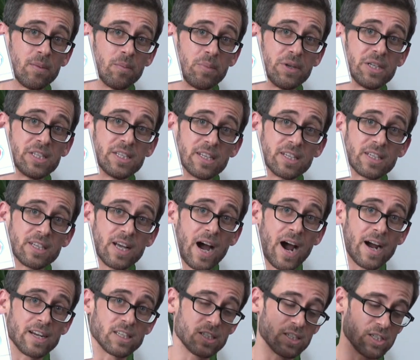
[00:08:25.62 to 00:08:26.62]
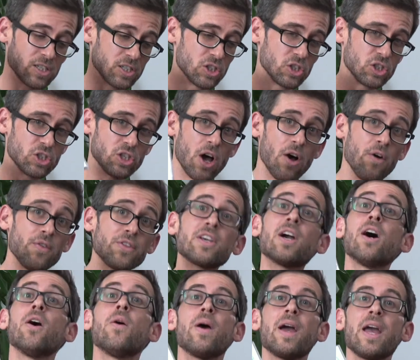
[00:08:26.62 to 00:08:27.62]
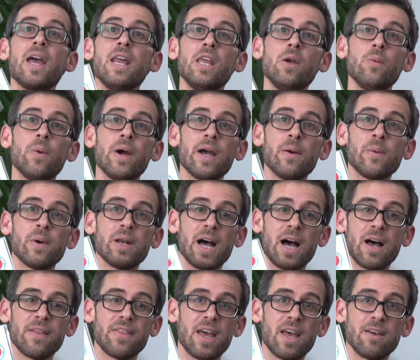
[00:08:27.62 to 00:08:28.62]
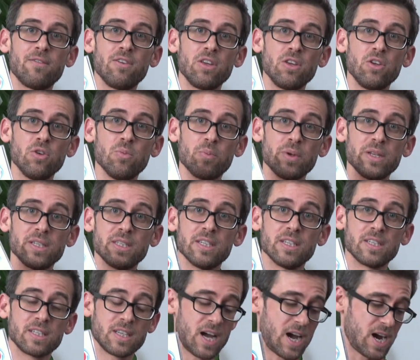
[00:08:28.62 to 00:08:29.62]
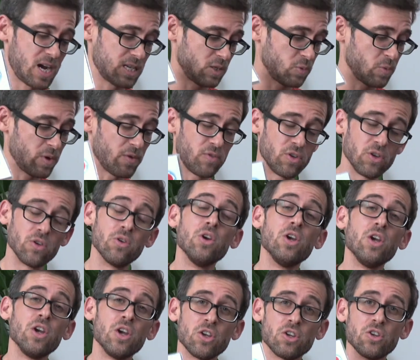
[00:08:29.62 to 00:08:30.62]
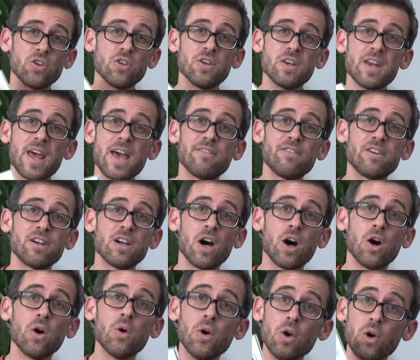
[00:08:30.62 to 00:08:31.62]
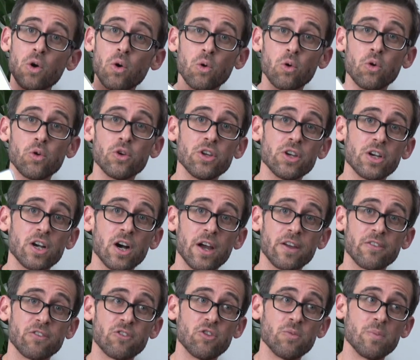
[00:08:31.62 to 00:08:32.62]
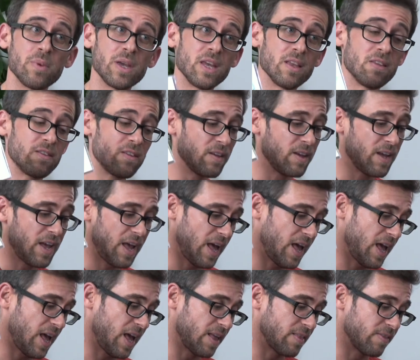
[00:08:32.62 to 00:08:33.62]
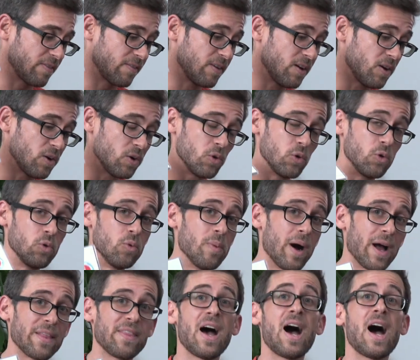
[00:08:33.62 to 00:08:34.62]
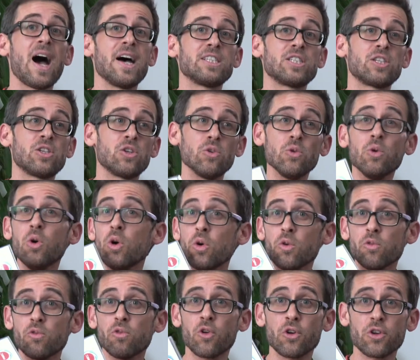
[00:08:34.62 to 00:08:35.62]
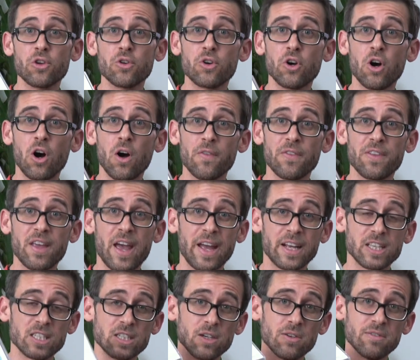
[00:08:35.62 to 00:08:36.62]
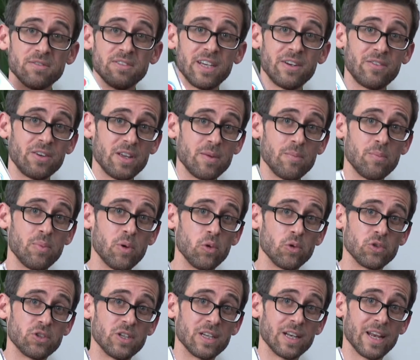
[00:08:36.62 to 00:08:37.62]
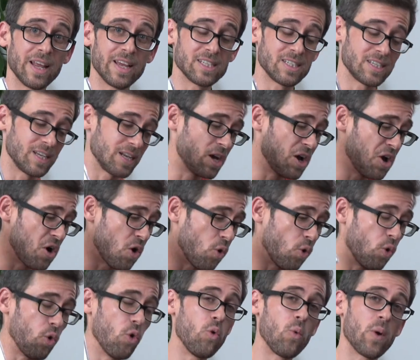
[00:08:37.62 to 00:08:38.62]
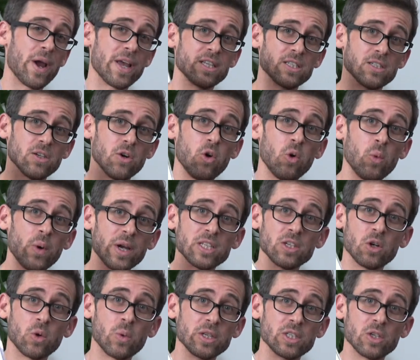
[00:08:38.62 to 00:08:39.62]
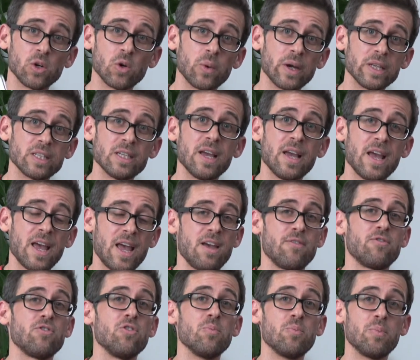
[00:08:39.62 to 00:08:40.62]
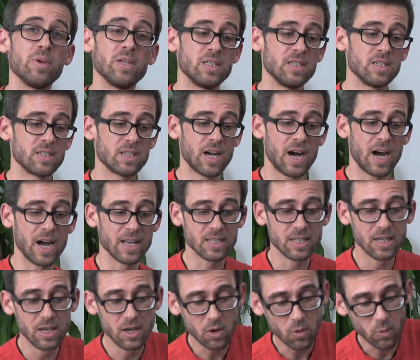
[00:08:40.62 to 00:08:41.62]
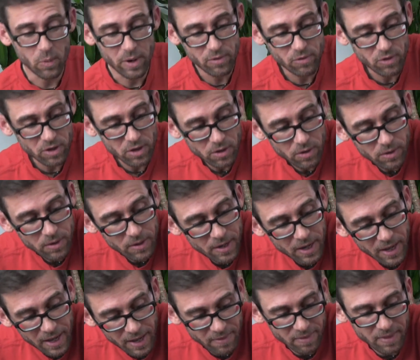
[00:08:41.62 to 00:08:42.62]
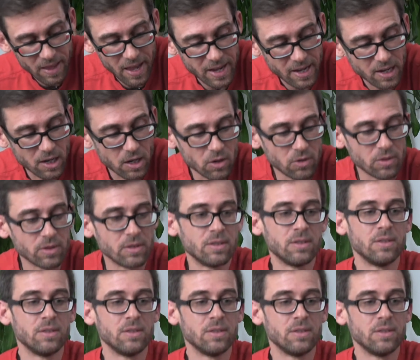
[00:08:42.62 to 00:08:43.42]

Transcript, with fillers: business cards. Don't go anywhere without having your business cards with you. You never know who you're going to meet and who might ask you for your contact. So very important lesson, always, always, always, always have your business cards with you, and they go